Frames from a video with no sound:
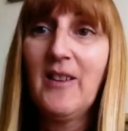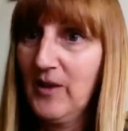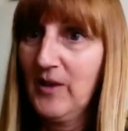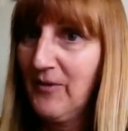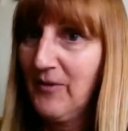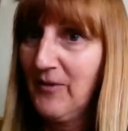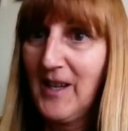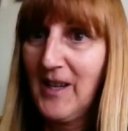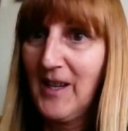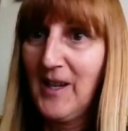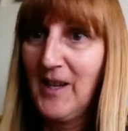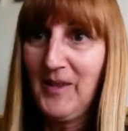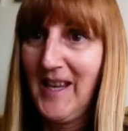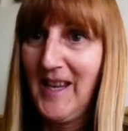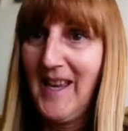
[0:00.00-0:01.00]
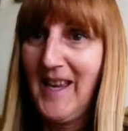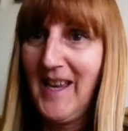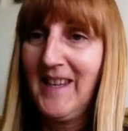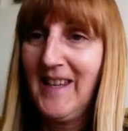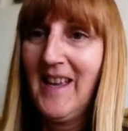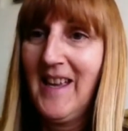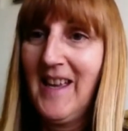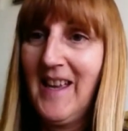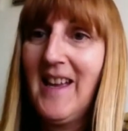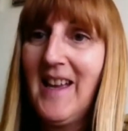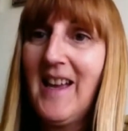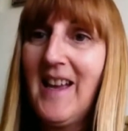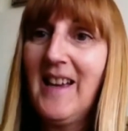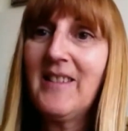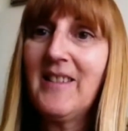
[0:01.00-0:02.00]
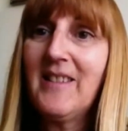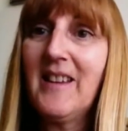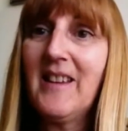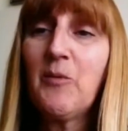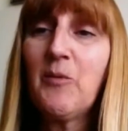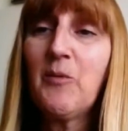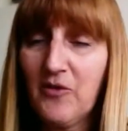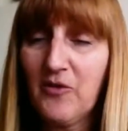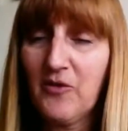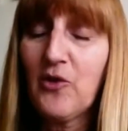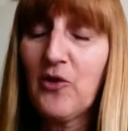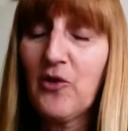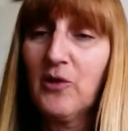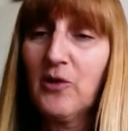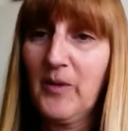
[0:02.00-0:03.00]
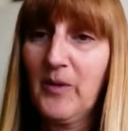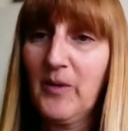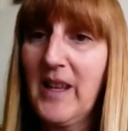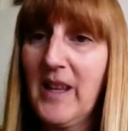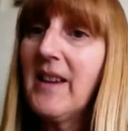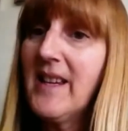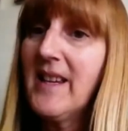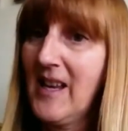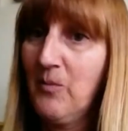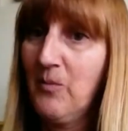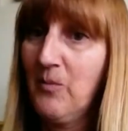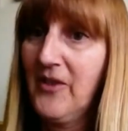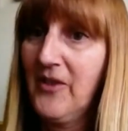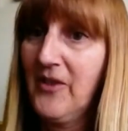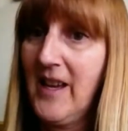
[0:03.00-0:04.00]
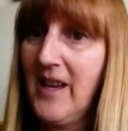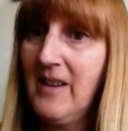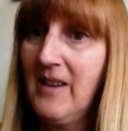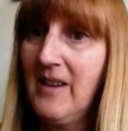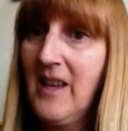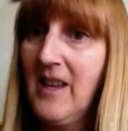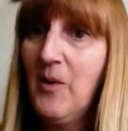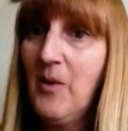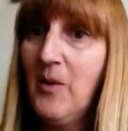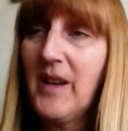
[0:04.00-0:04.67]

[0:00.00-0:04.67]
all different times a day, and I would have struggled without his help for that.